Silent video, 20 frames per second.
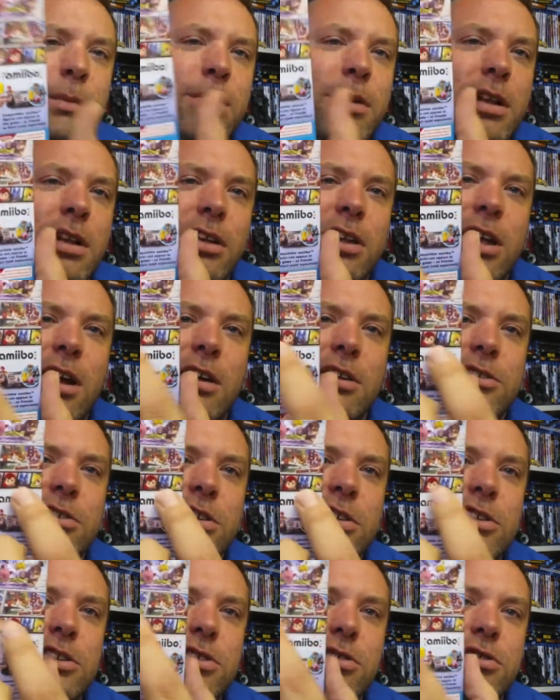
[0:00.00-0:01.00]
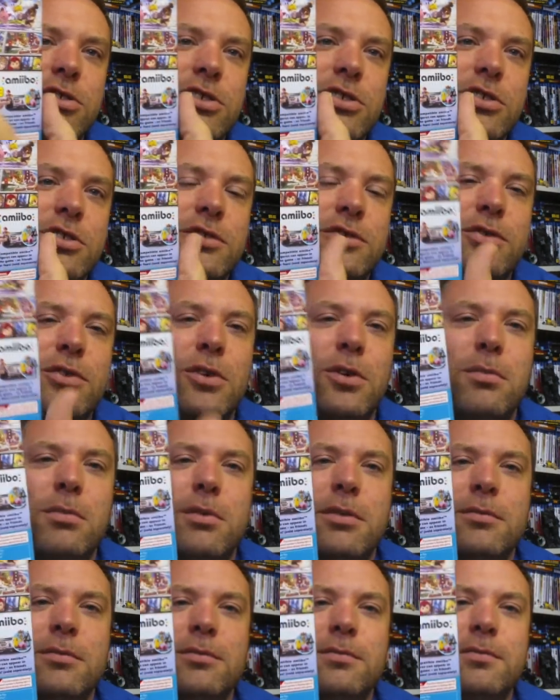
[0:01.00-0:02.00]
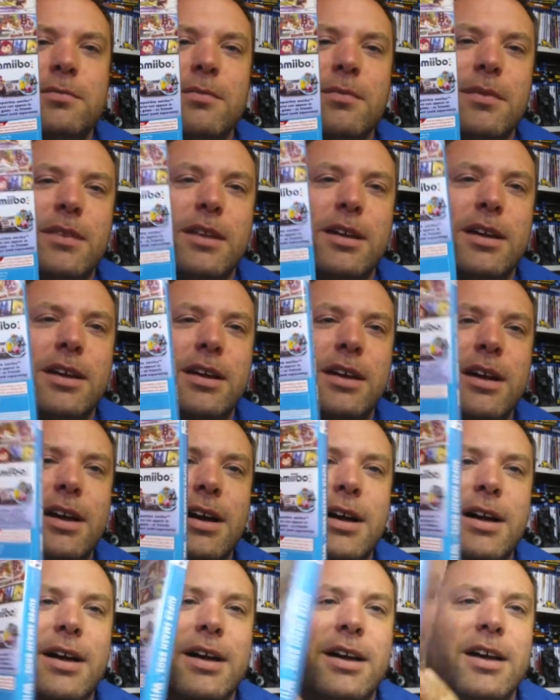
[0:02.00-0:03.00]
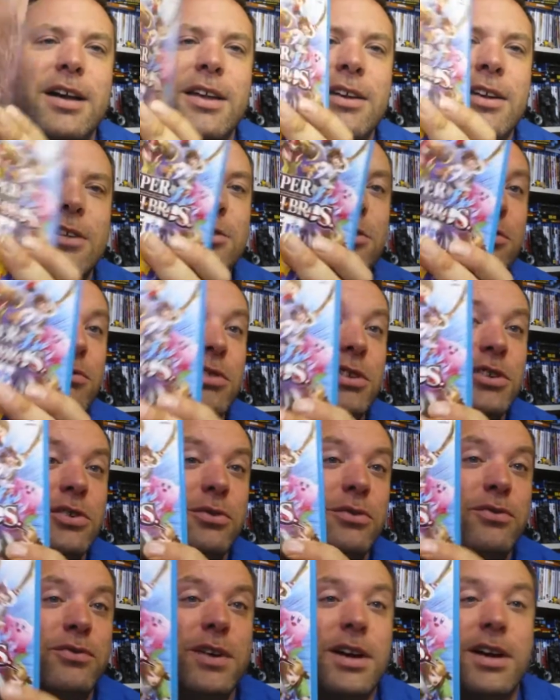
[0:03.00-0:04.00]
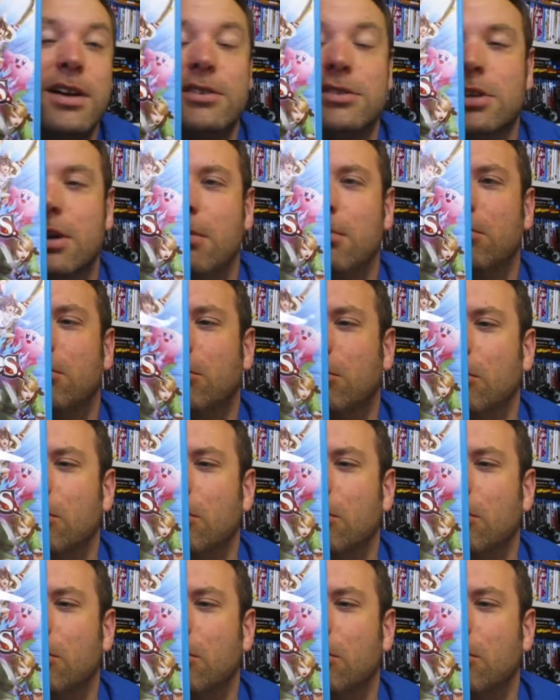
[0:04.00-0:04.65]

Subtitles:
pile of characters you can sort of choose from, and it does look really sort of fun. So